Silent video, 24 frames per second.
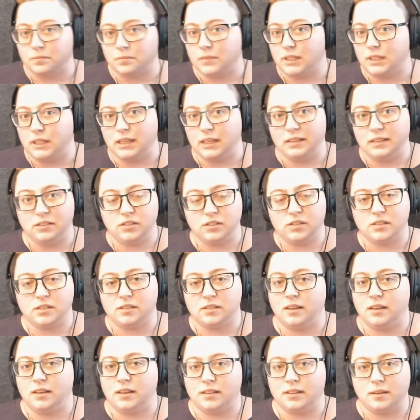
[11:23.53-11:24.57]
It's just,
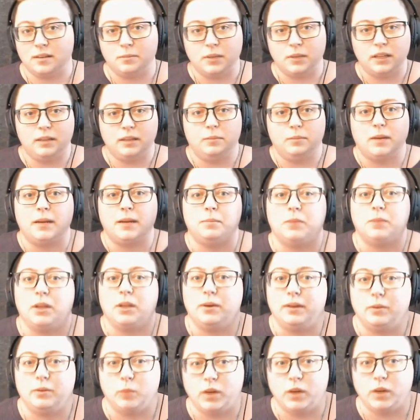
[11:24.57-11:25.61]
it's completely mind blowing
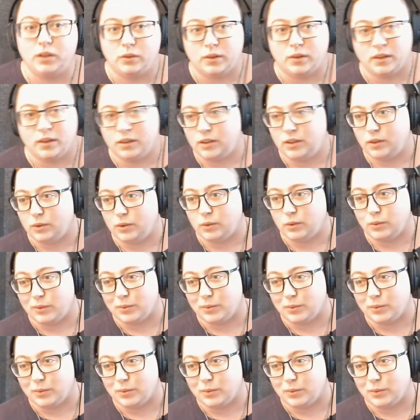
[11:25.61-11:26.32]
what you can do